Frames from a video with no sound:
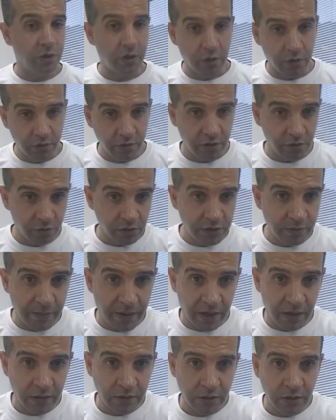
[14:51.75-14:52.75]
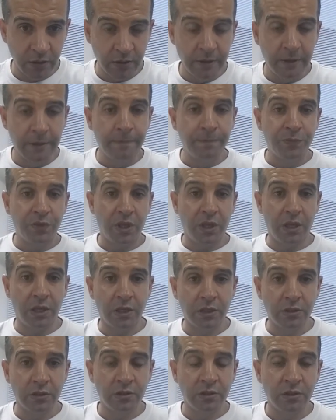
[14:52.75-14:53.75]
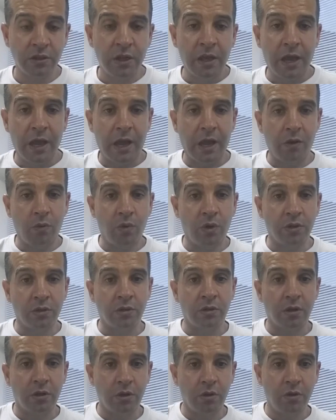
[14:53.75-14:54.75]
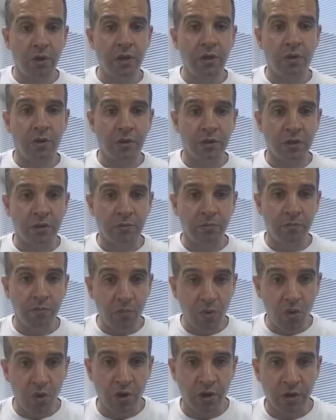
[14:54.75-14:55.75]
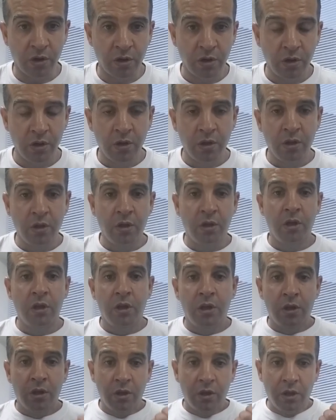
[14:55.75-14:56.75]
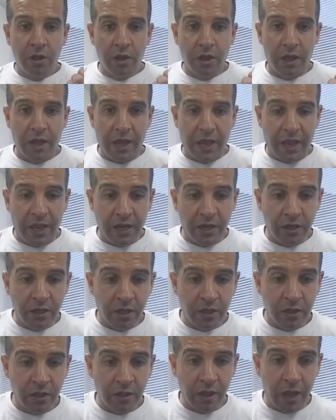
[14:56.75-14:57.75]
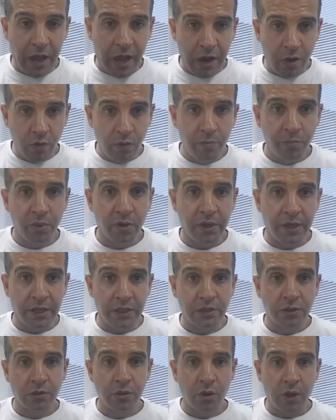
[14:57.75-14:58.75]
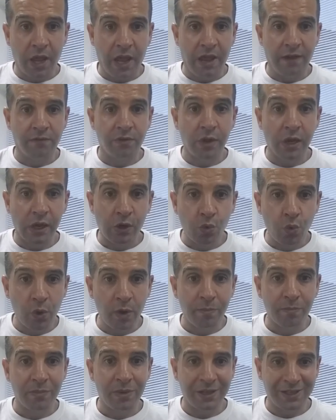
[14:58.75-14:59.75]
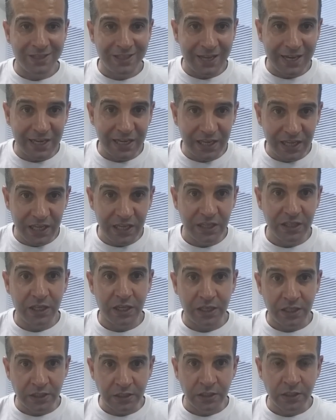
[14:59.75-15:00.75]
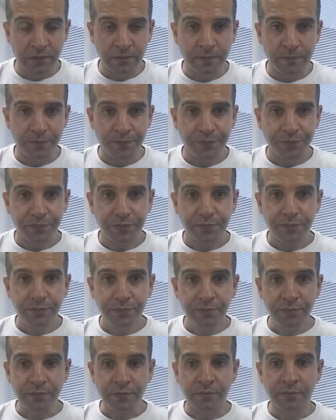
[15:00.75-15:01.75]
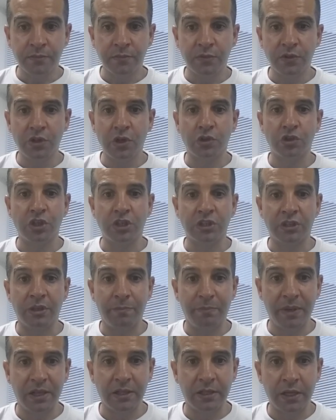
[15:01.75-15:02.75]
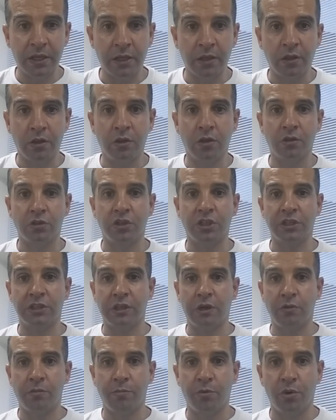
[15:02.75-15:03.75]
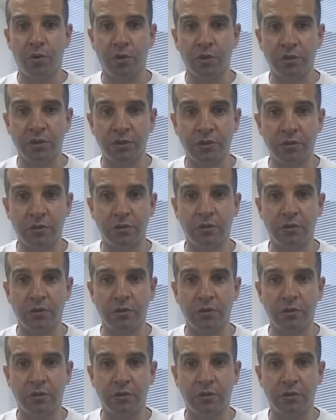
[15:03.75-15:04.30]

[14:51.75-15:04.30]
with all the respect, is I want law and order more and our police to have the equipment they needed, not just the building, not just the airports,